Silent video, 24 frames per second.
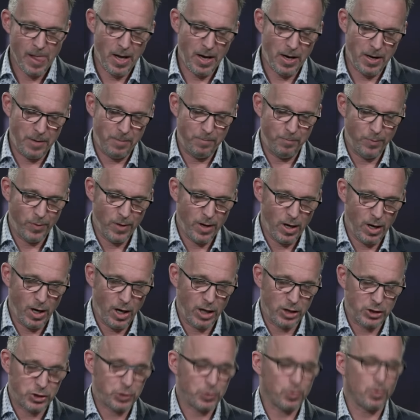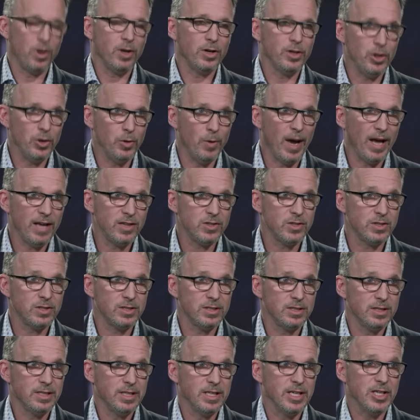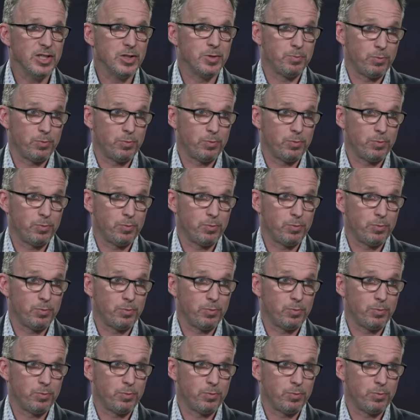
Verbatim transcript: um, a strong U S is